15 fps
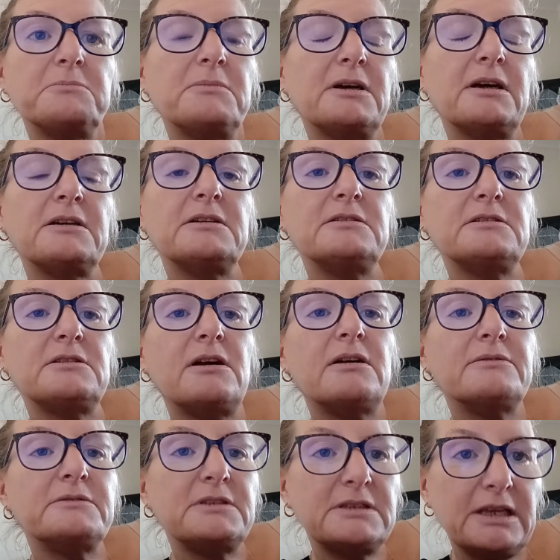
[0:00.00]
I can sort of
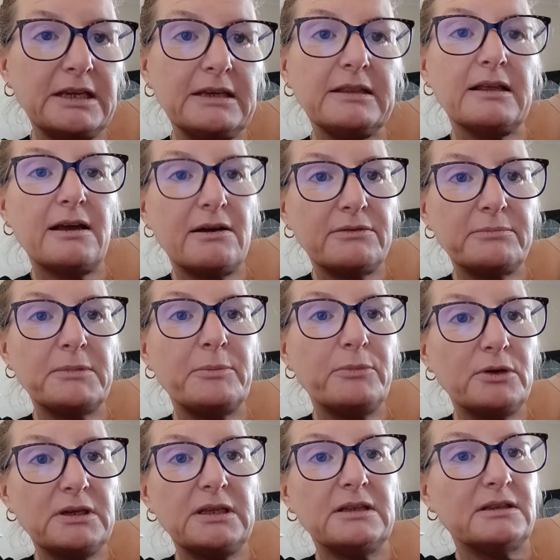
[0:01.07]
tick that off my
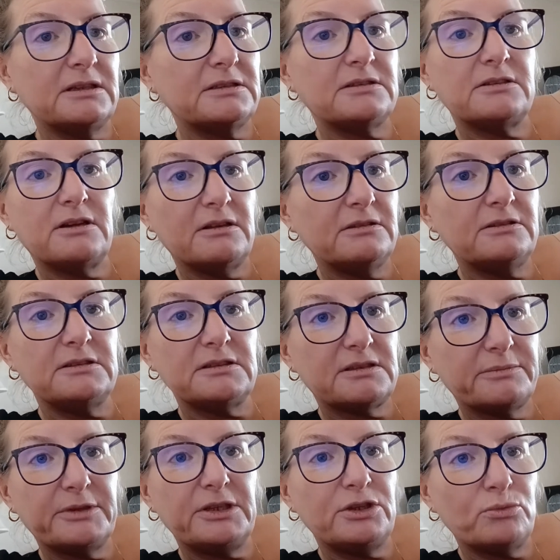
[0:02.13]
bucket list. Not that it's
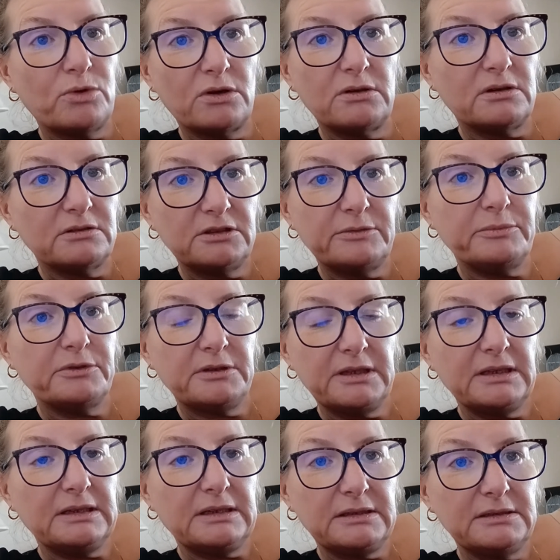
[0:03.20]
something you want on your
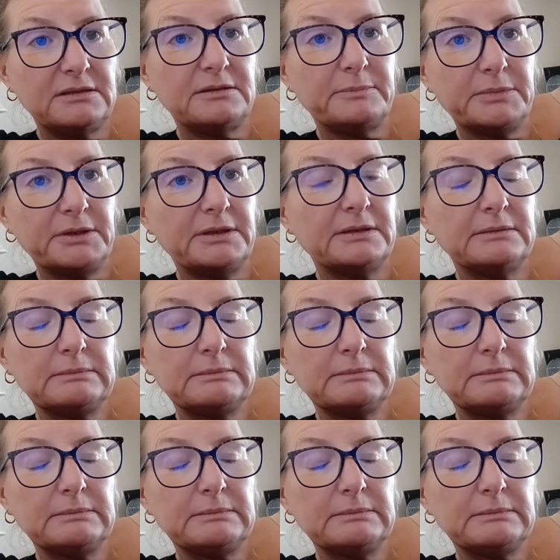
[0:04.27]
bucket list, but